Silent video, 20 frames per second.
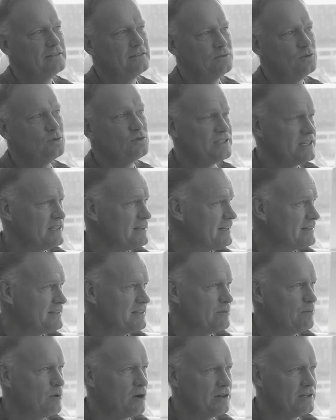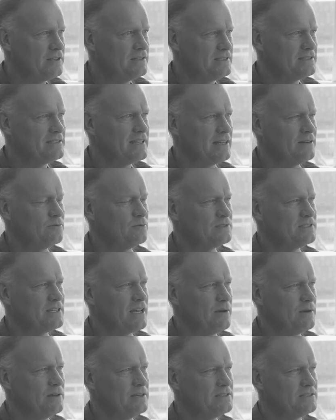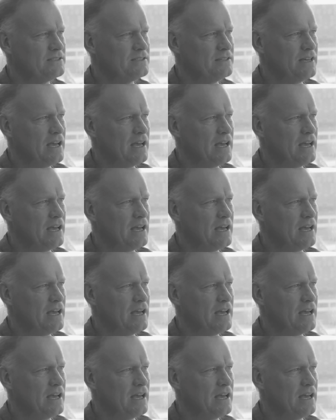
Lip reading: Do you see that in the market? Is that what's is